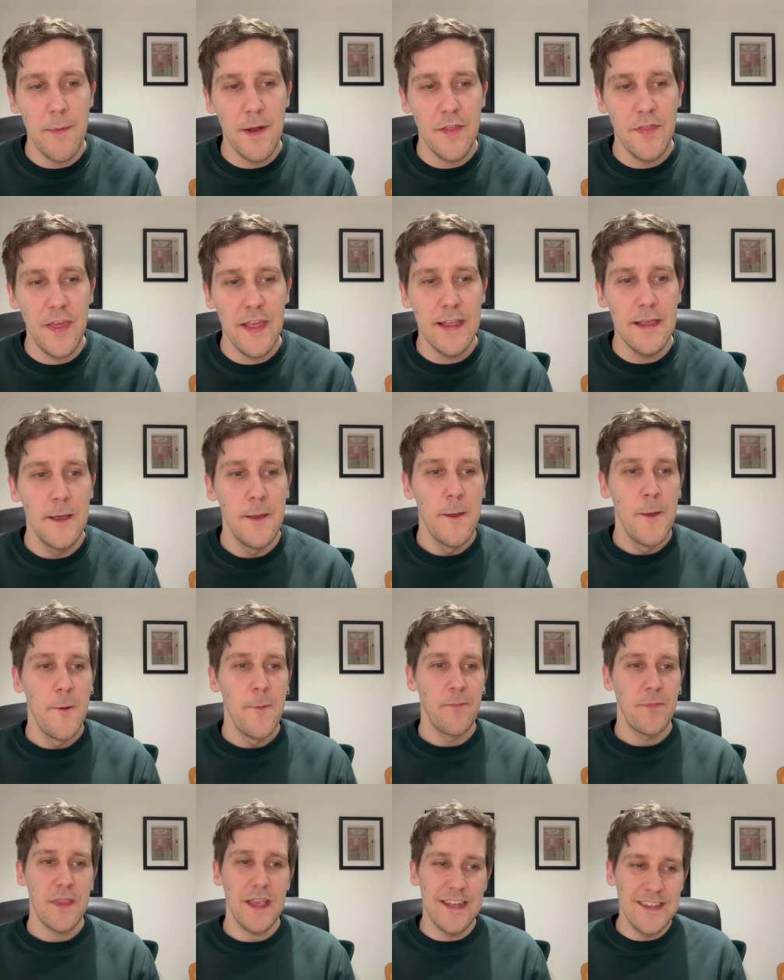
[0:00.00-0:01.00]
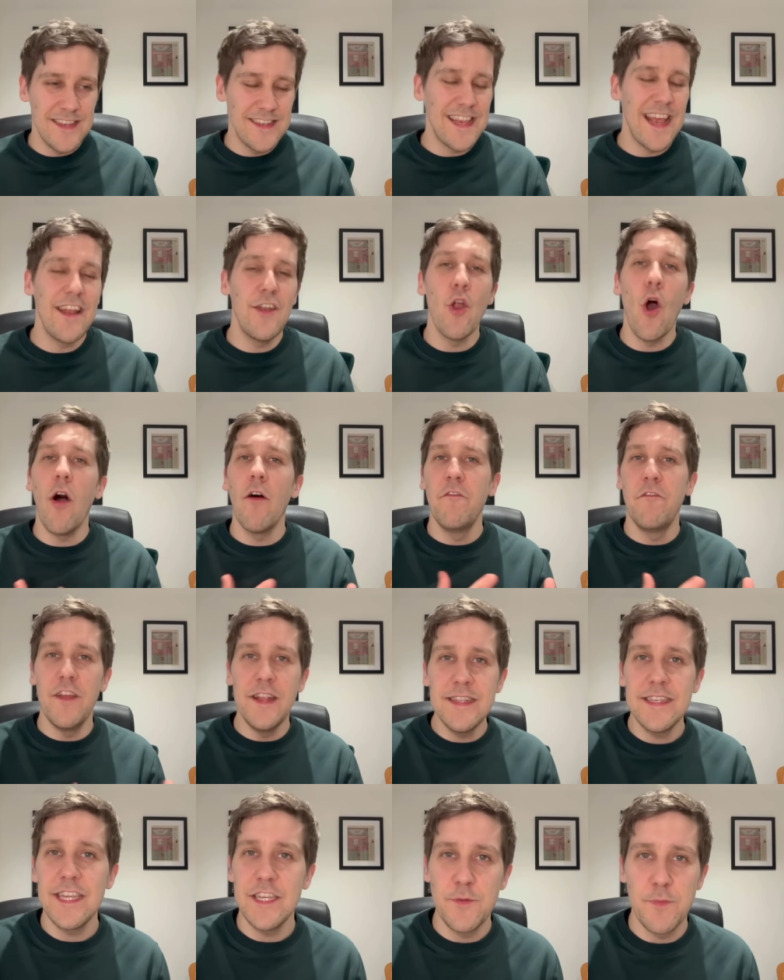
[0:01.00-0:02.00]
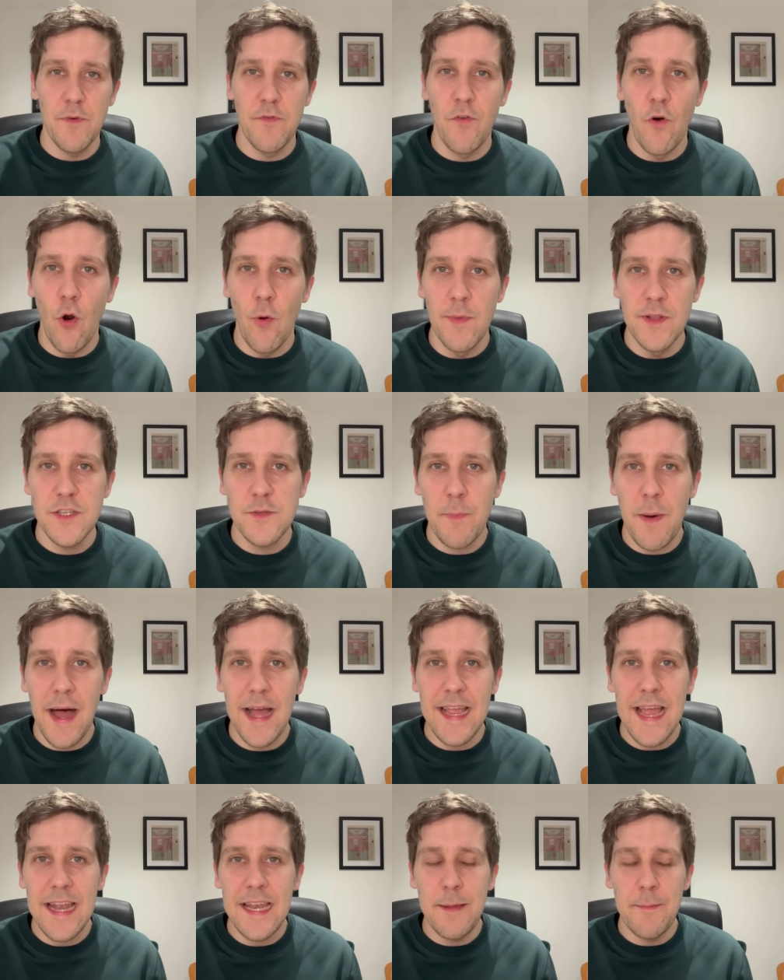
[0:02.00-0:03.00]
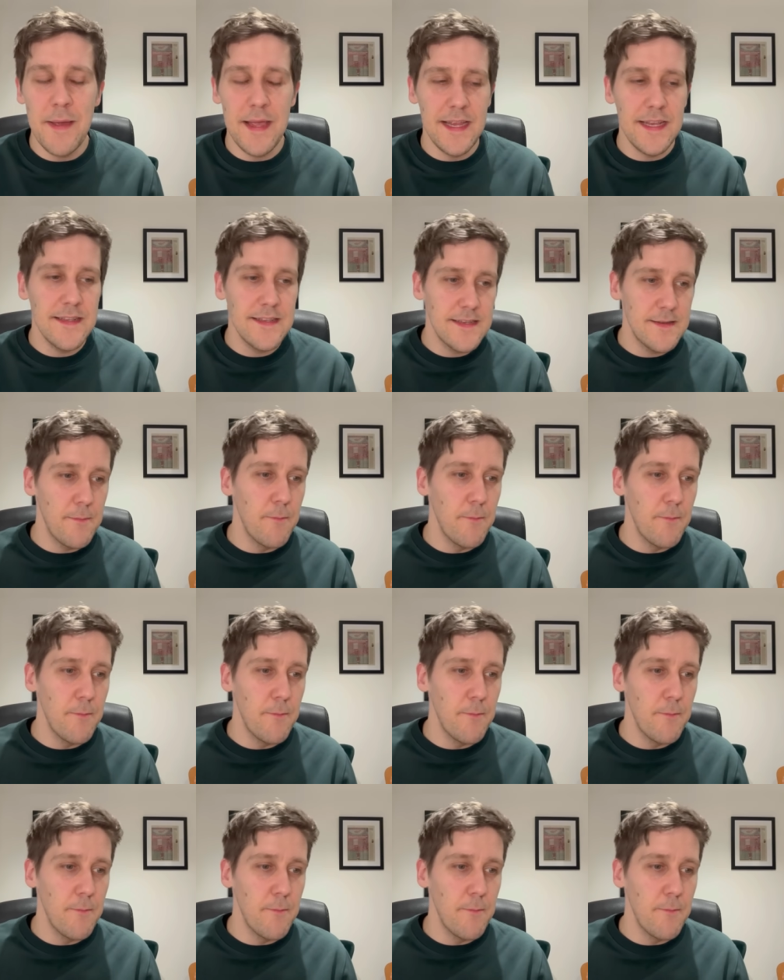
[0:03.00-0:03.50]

And I think, as I say, not a vintage performance by any means,